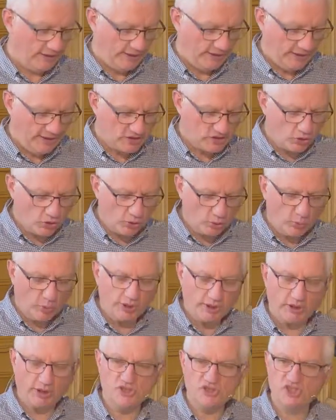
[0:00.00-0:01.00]
is God
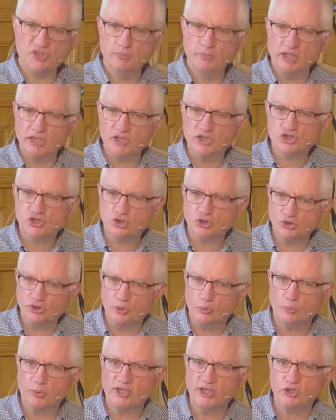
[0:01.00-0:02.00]
wanting us to make sure that
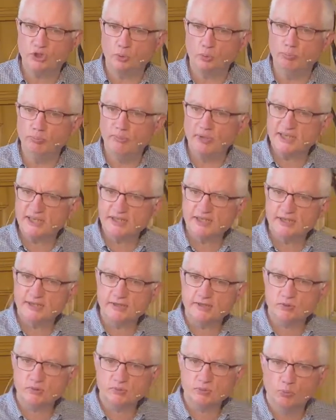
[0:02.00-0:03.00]
we don't miss?
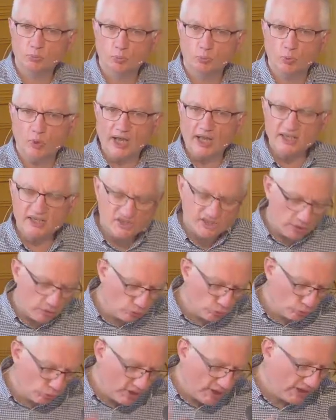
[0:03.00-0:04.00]
Why is he
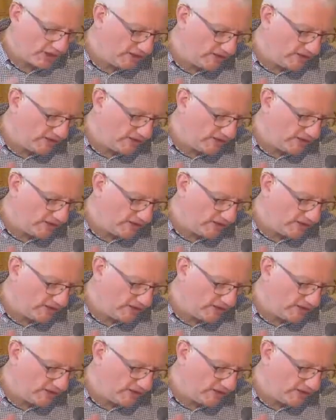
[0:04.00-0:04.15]
really